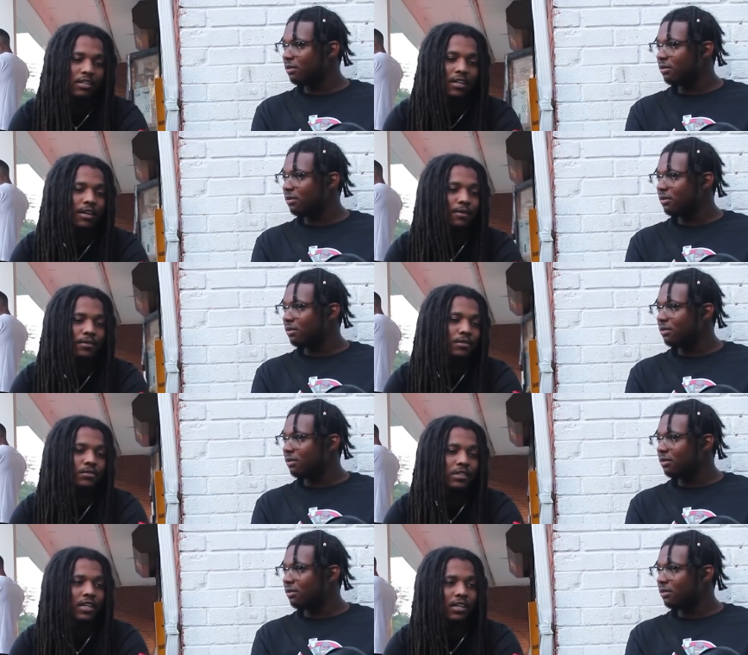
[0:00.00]
Speaker 1: don't, I don't
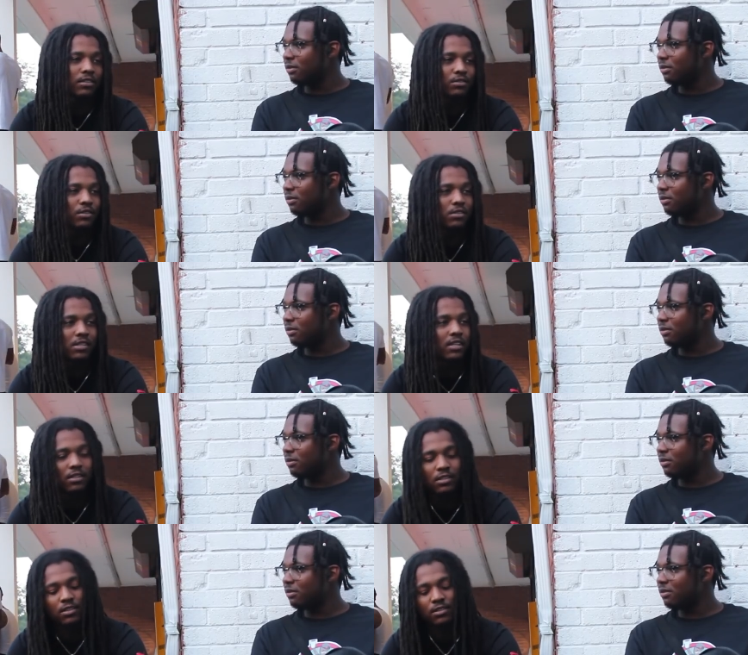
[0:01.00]
think I can do no singing
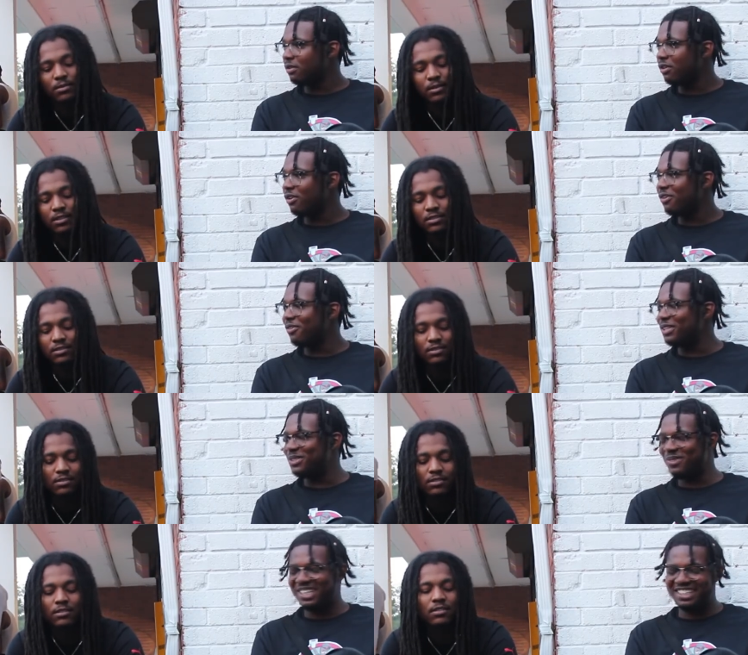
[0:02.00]
song.
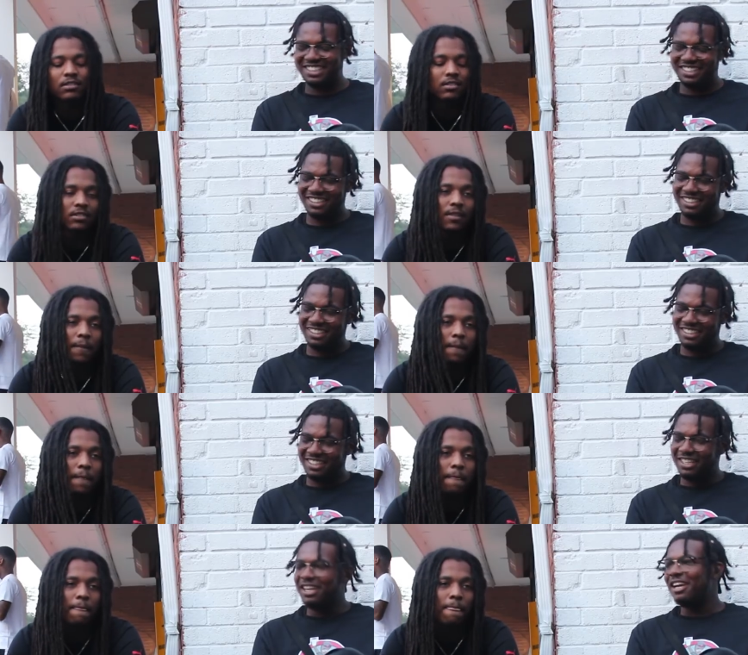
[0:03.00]
Speaker 2: Respect.
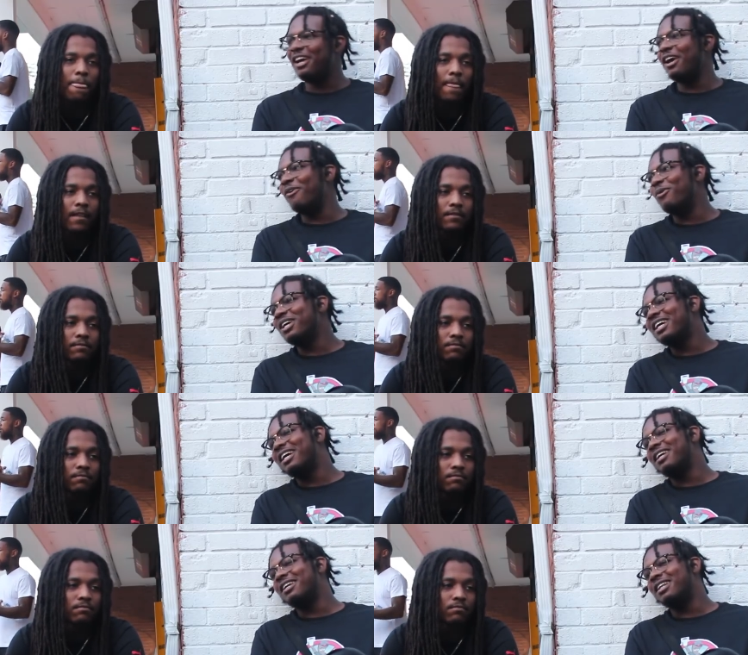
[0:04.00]
And what
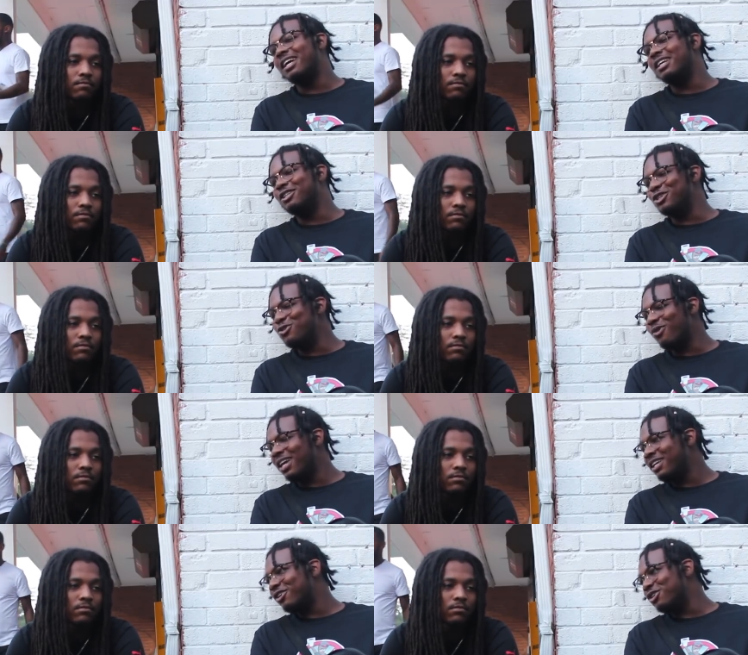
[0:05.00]
kind of like do you
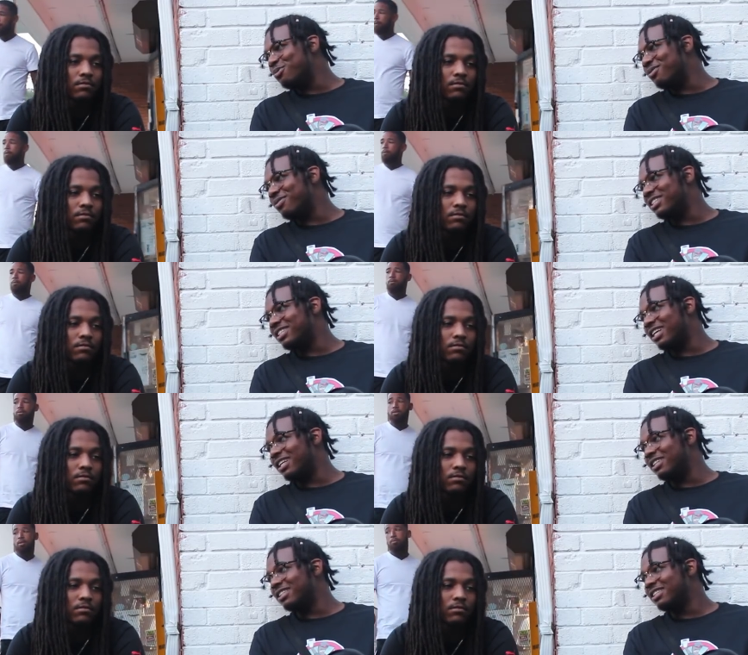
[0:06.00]
write or you be
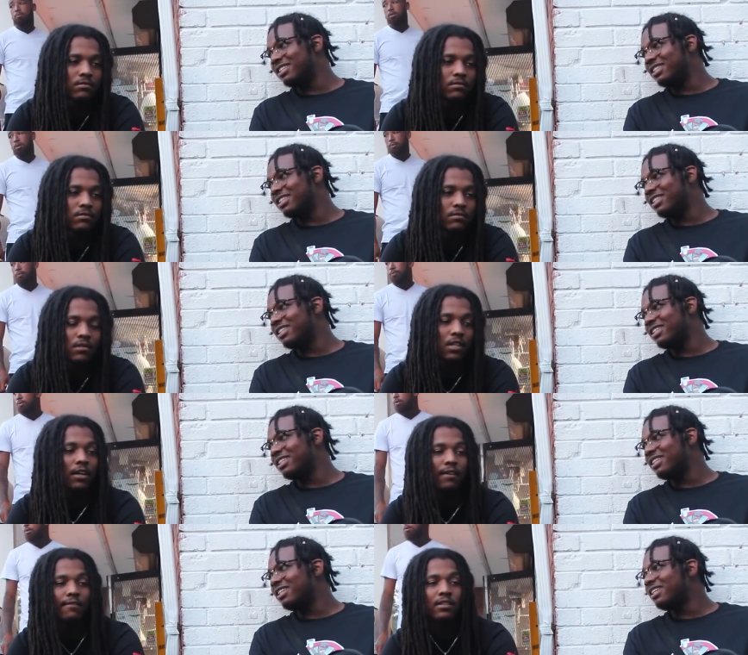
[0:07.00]
freestyling?
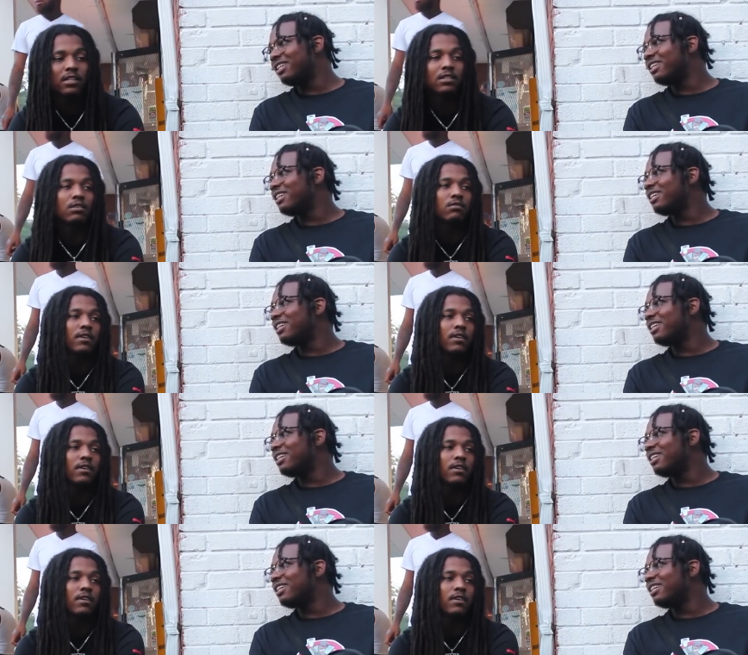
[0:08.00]
Speaker 1: I really don't